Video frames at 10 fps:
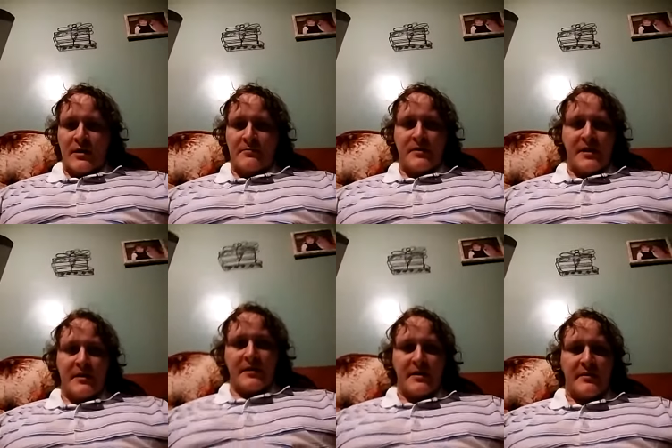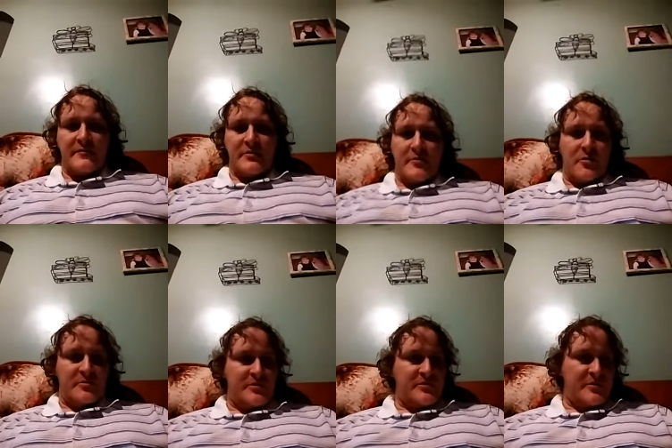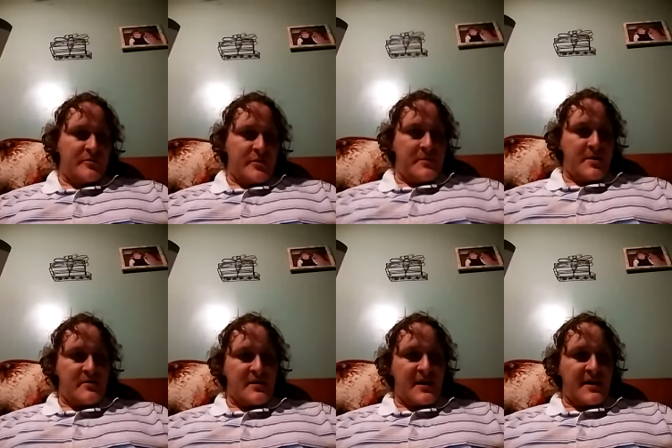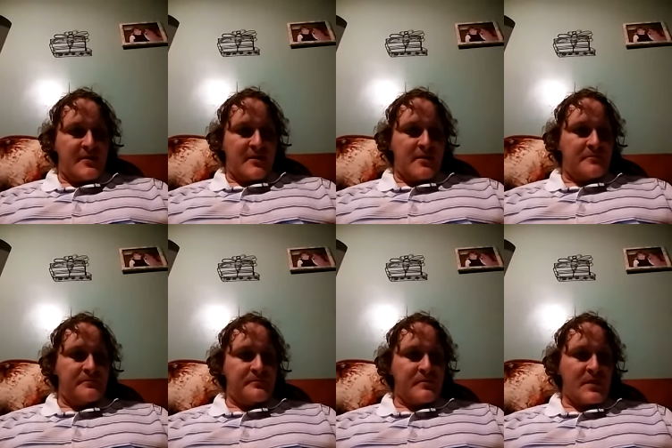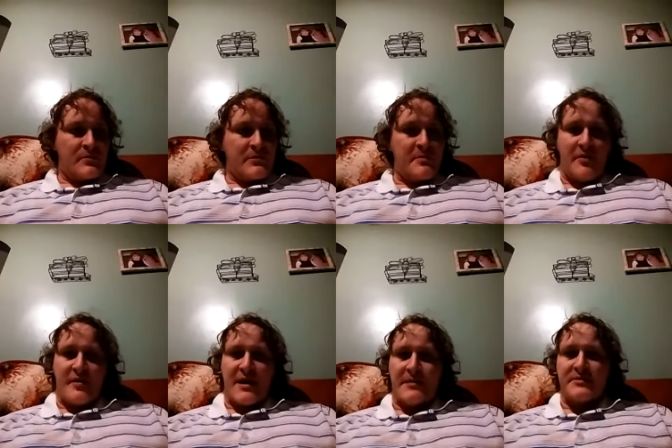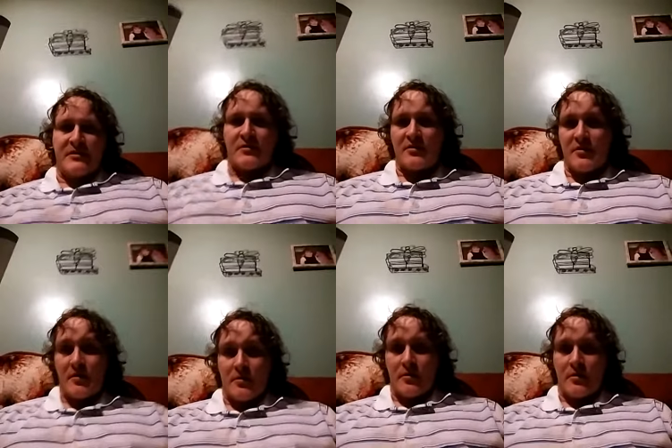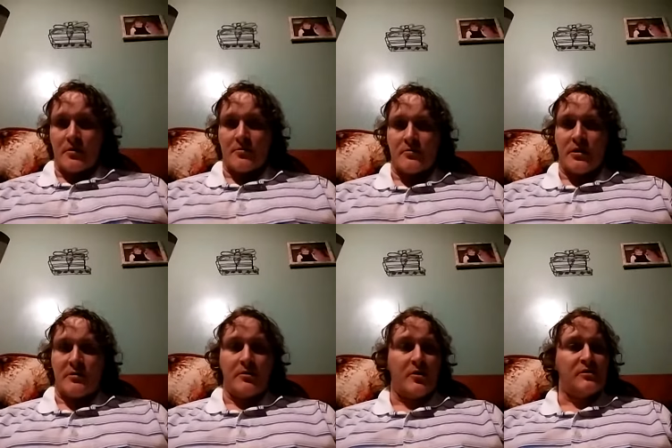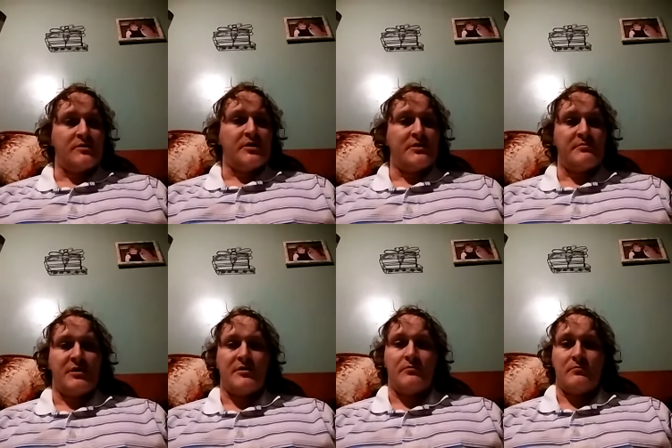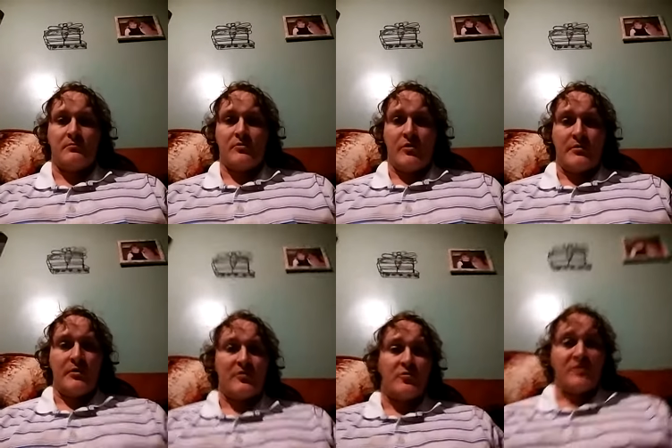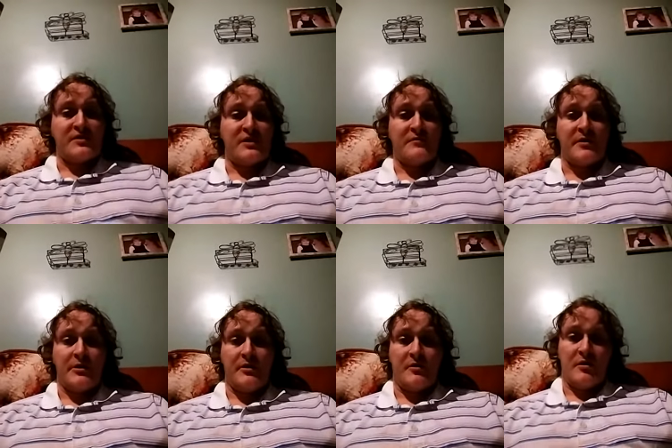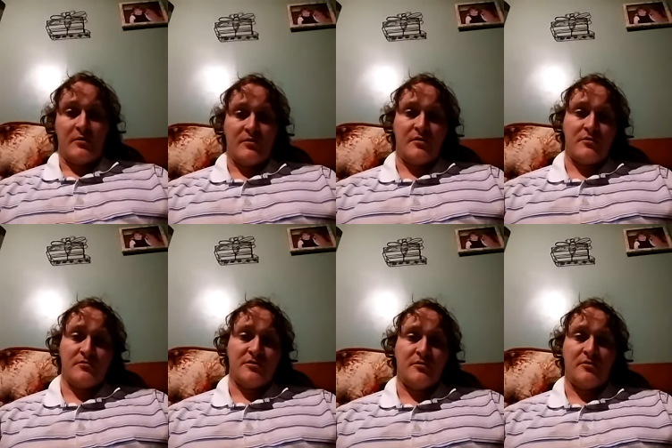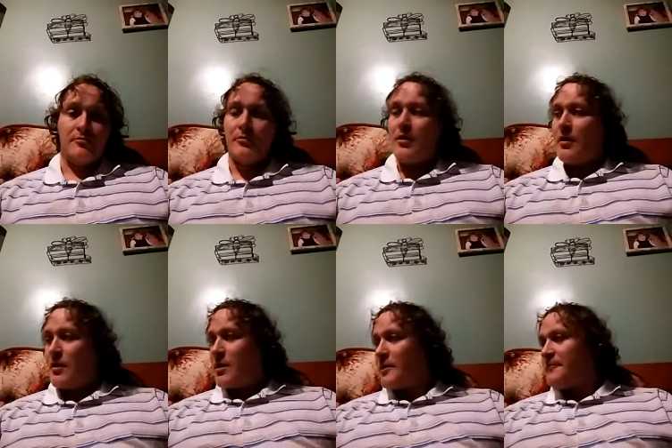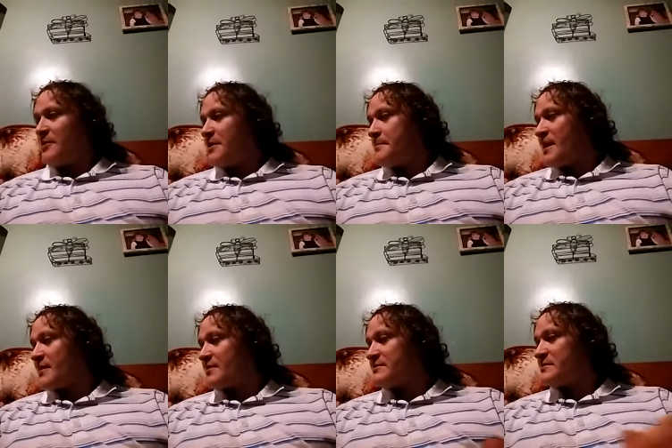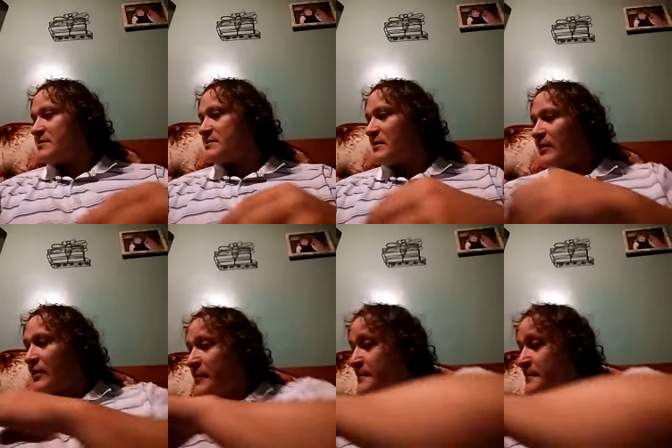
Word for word: I'm back after almost a three-month uh, three-month absence. Uh, I apologize, my grandmother wasn't in very good health, so hopefully I'm back consistently.